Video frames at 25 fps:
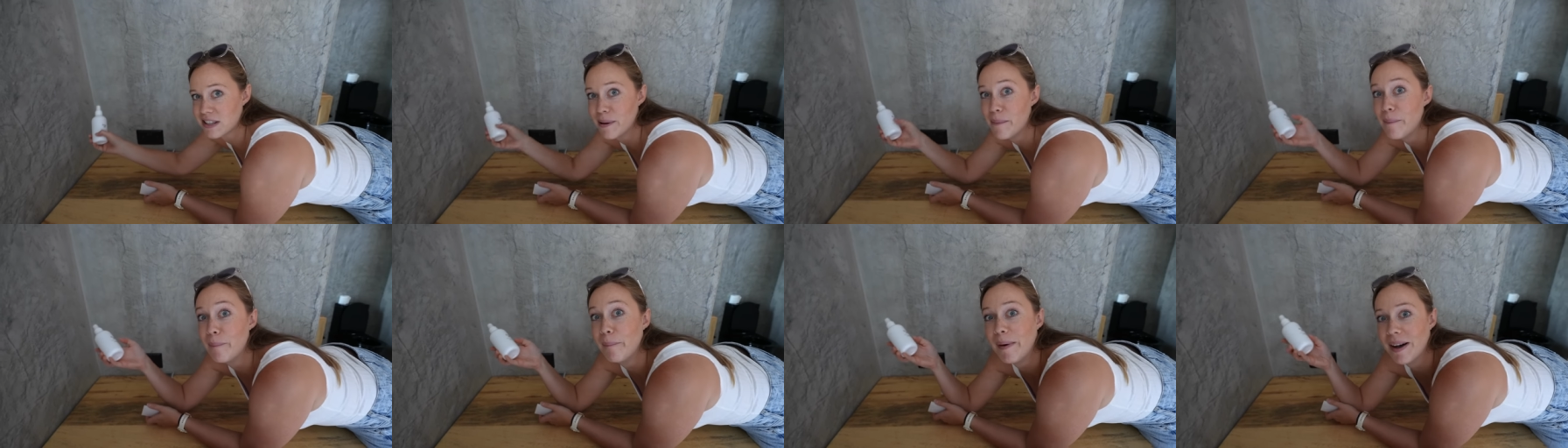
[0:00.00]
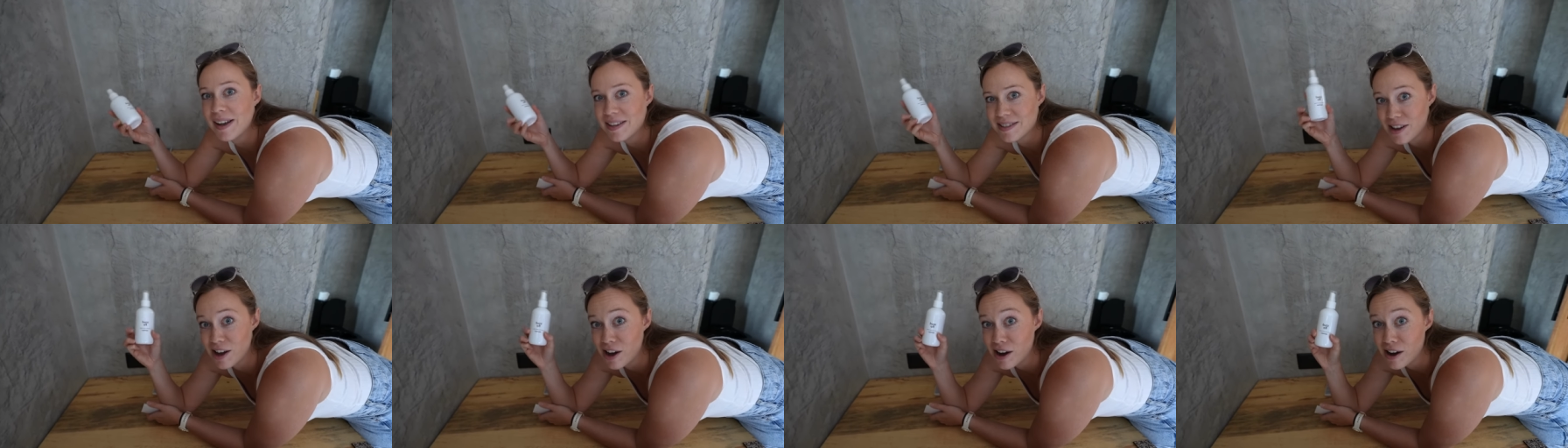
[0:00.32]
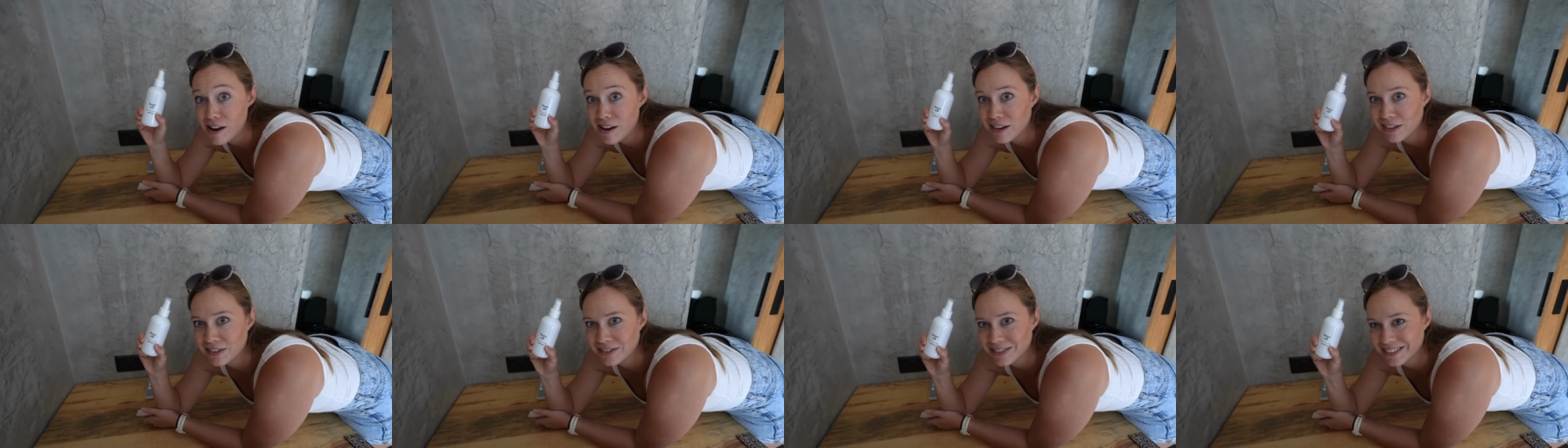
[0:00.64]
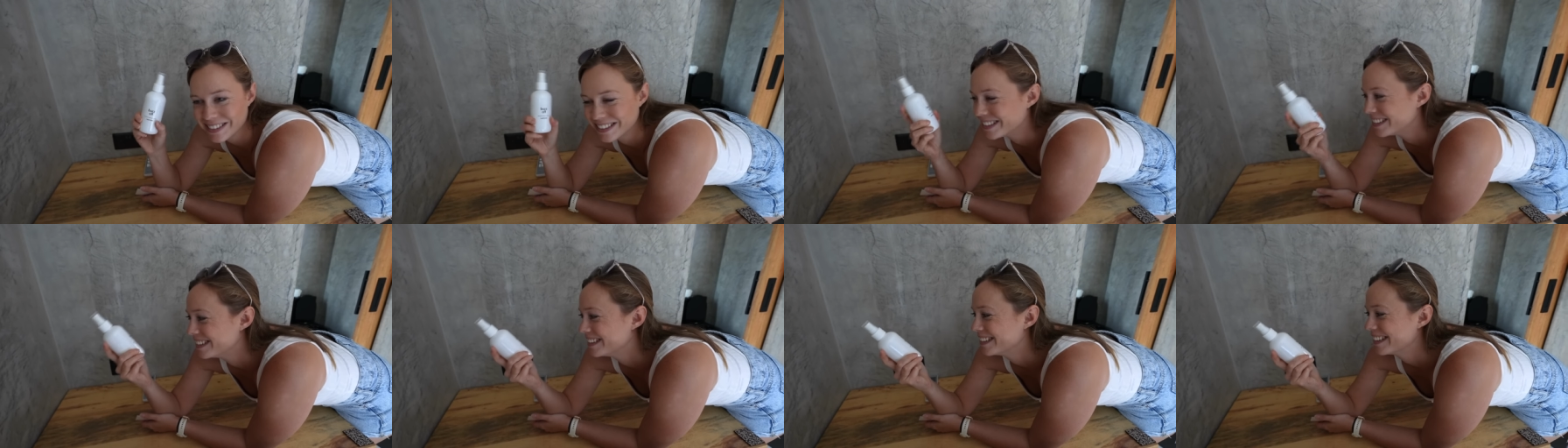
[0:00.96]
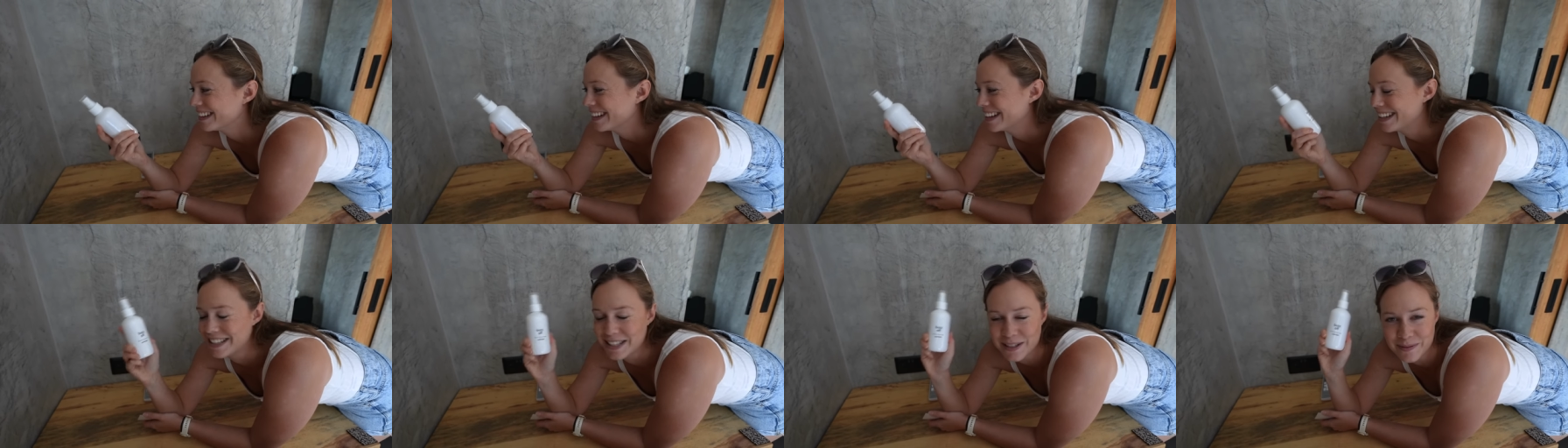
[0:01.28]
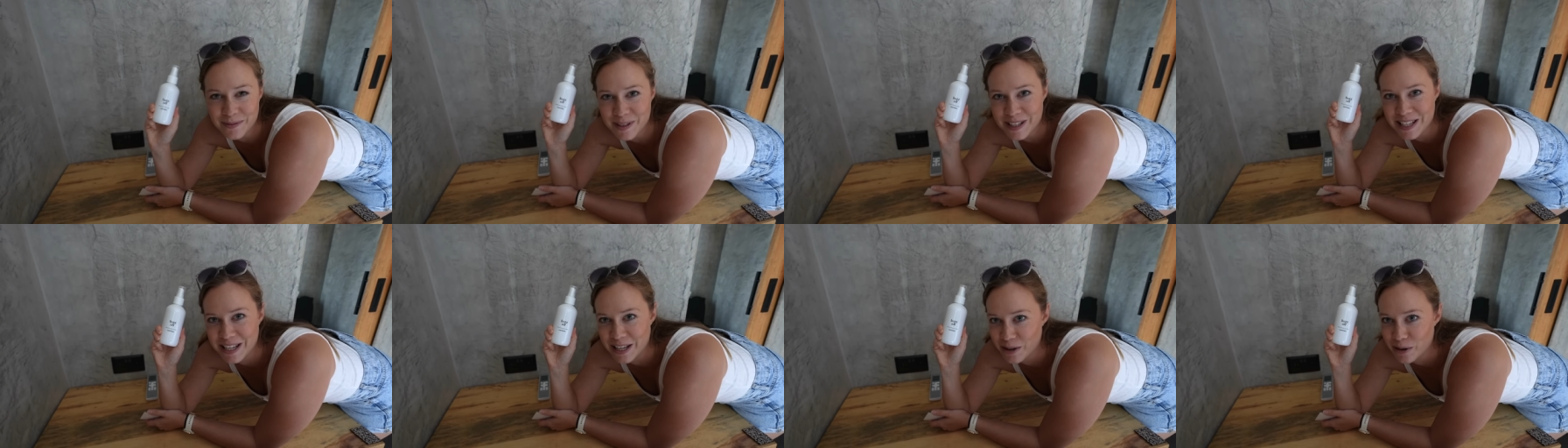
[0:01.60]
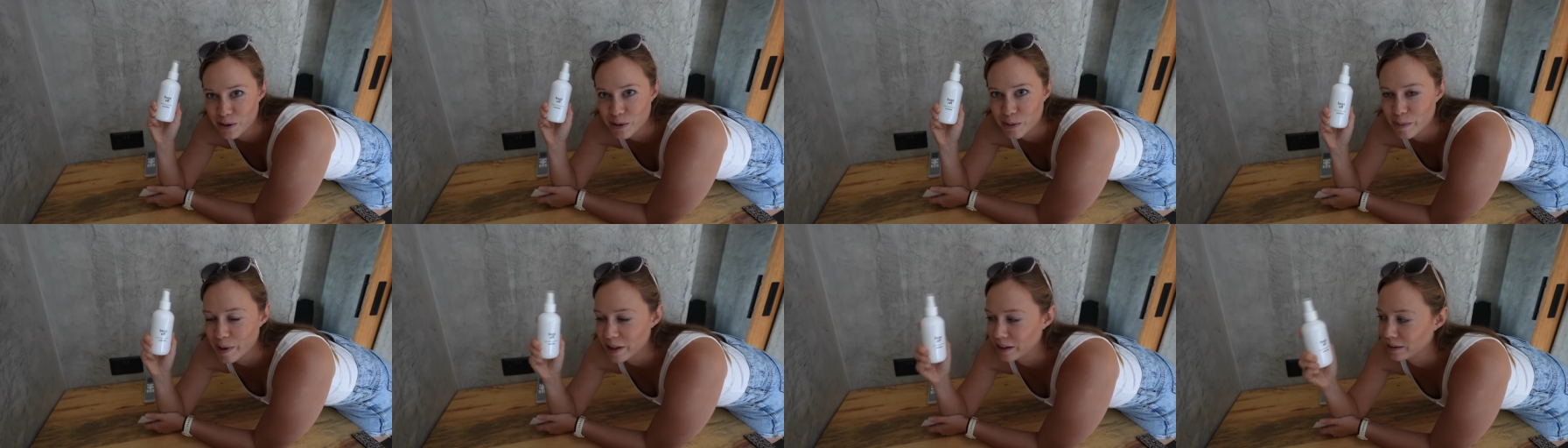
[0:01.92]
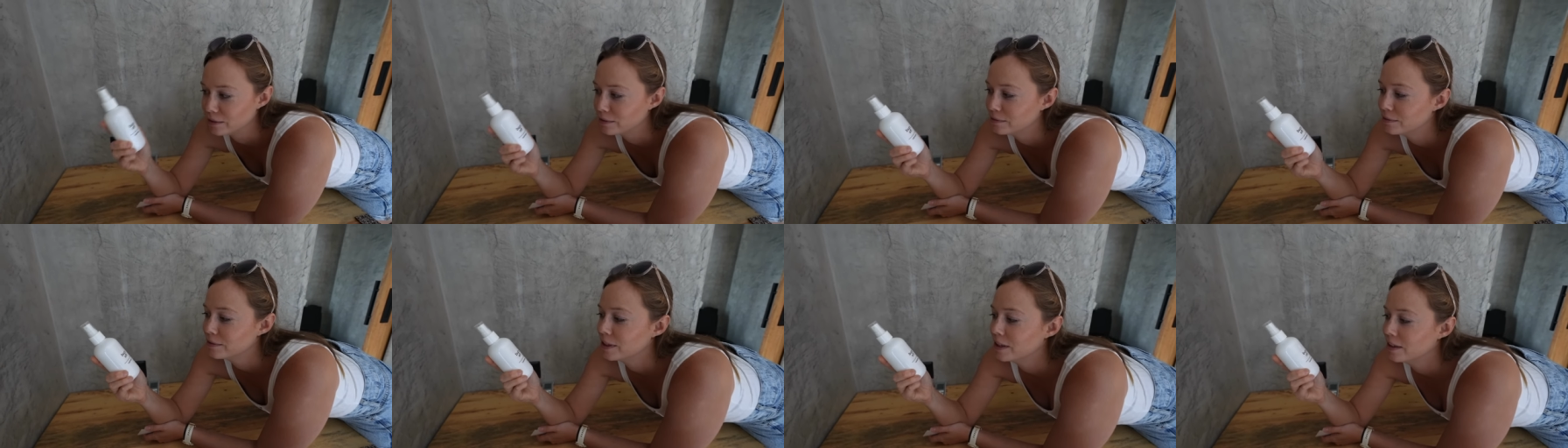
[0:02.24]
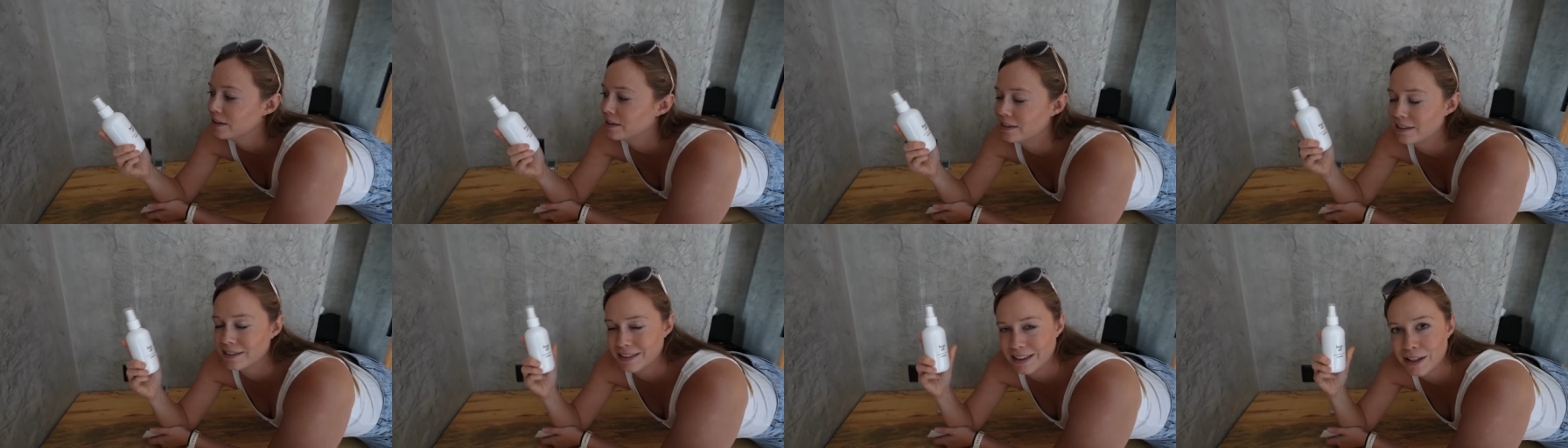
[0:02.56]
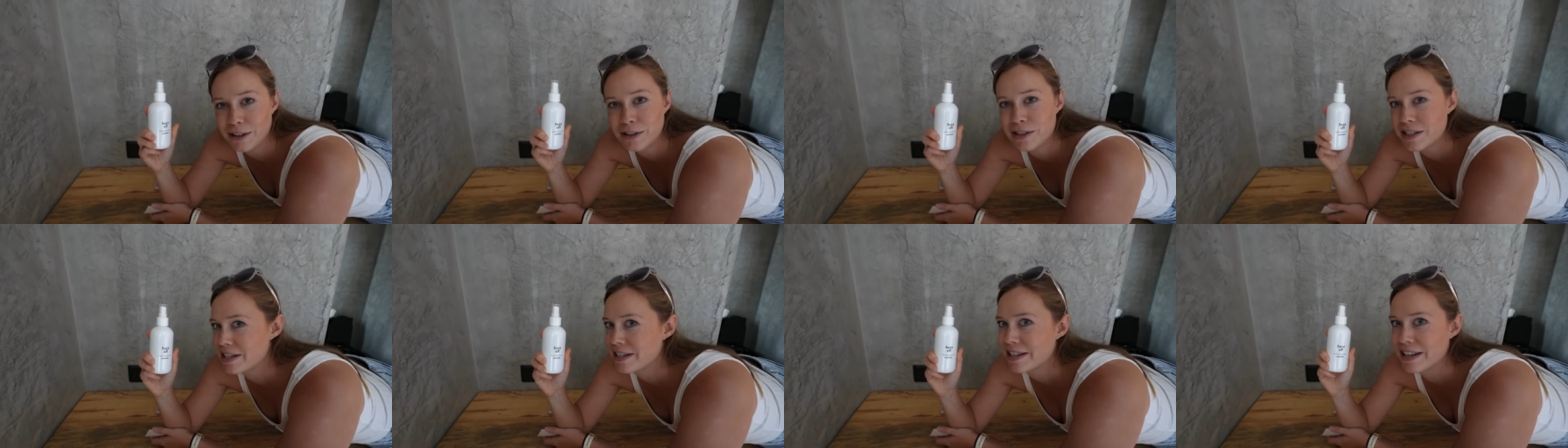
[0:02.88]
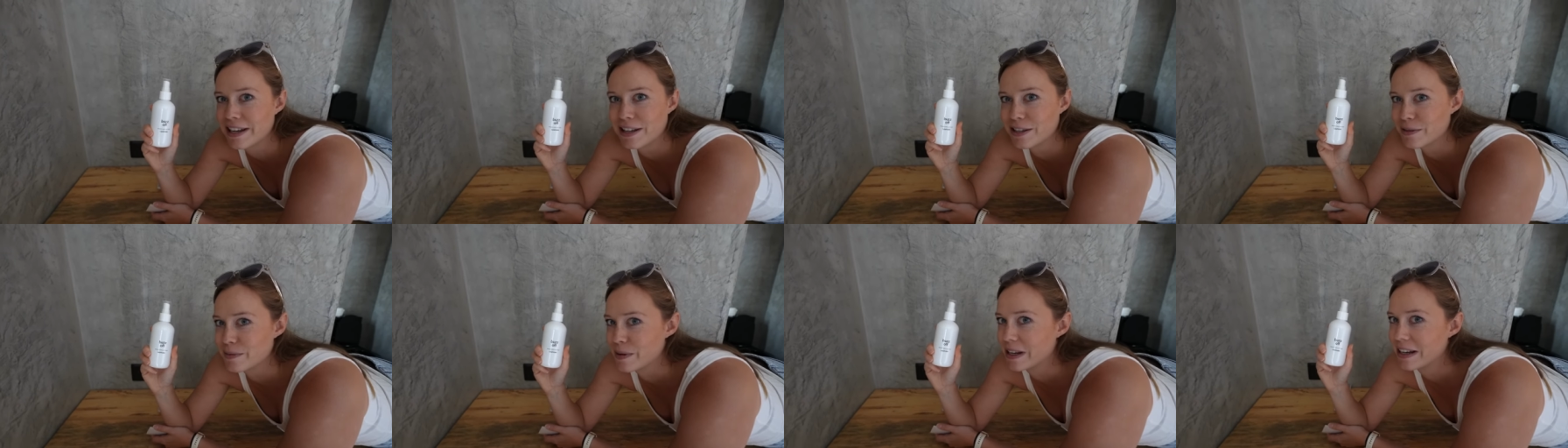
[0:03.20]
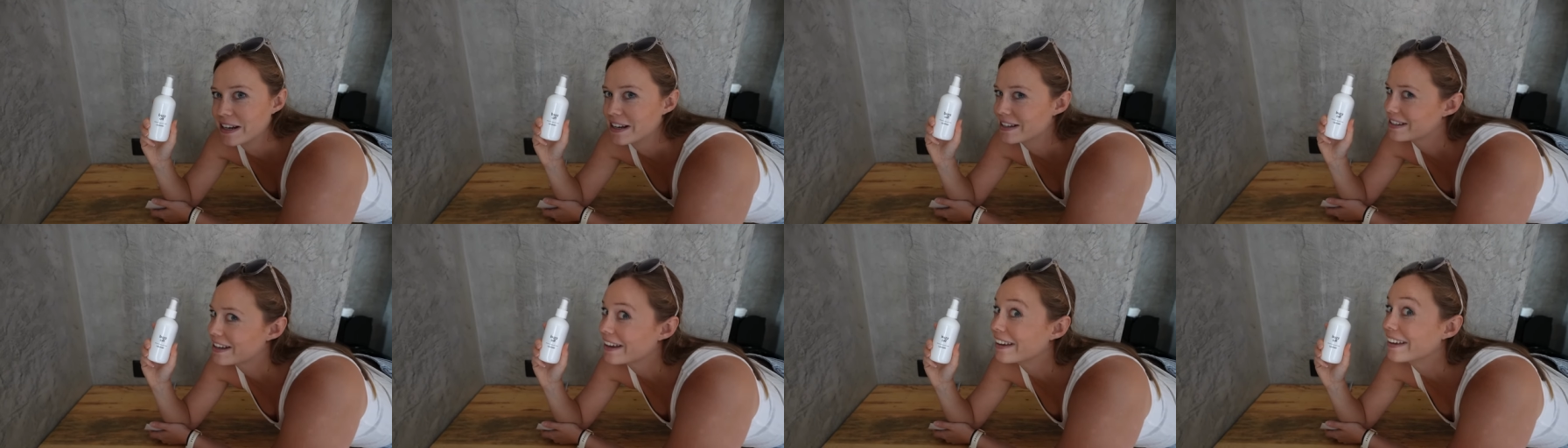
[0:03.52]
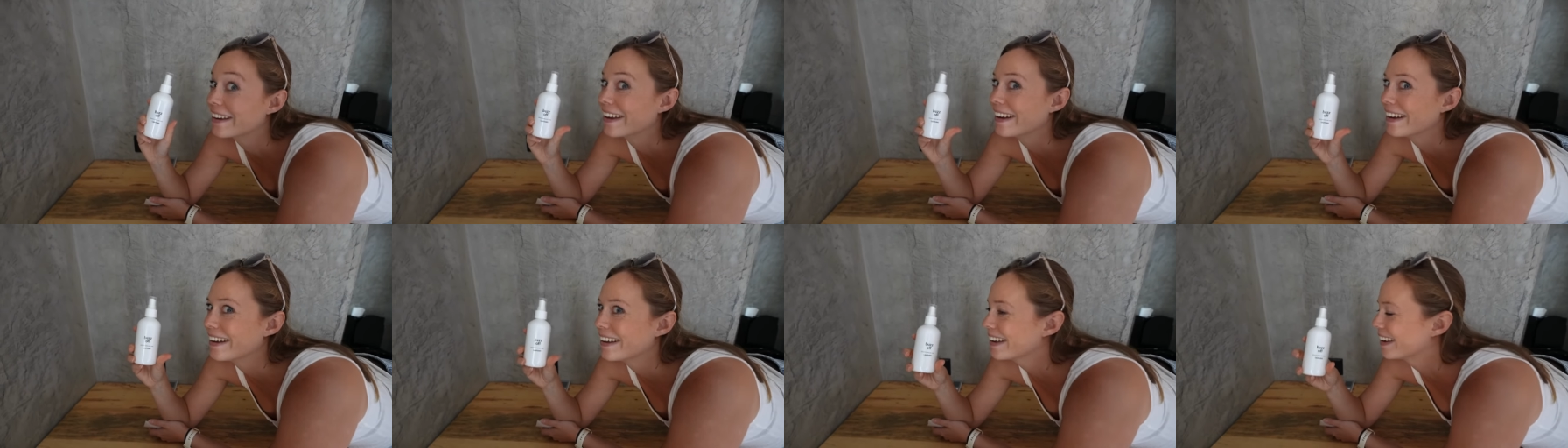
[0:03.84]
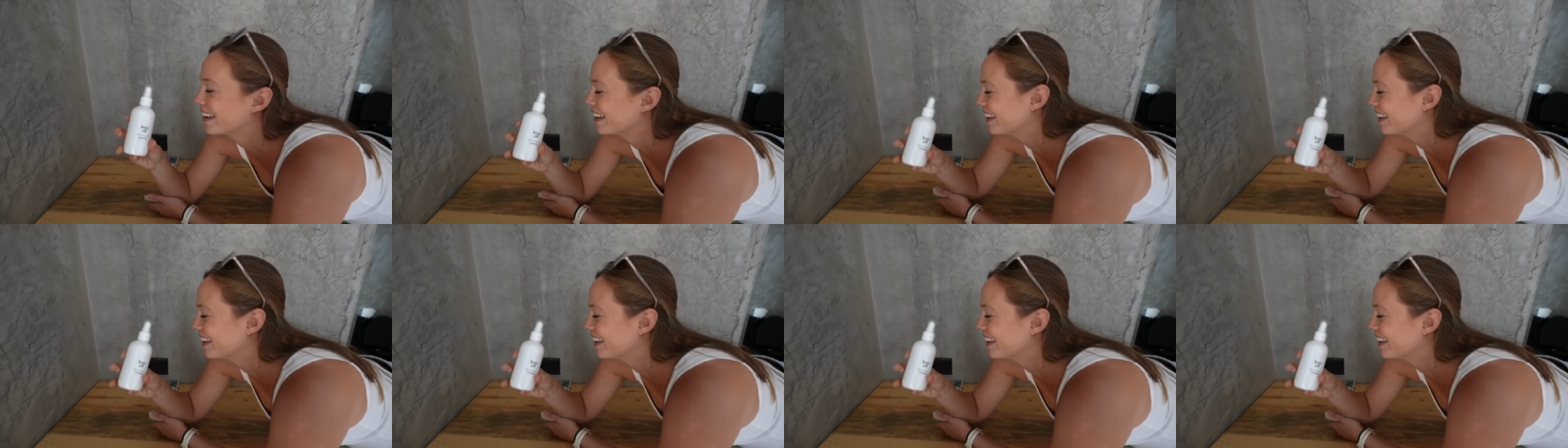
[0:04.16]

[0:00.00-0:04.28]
some buzz off? It's a mosquito repellent. Little details, man, I tell you.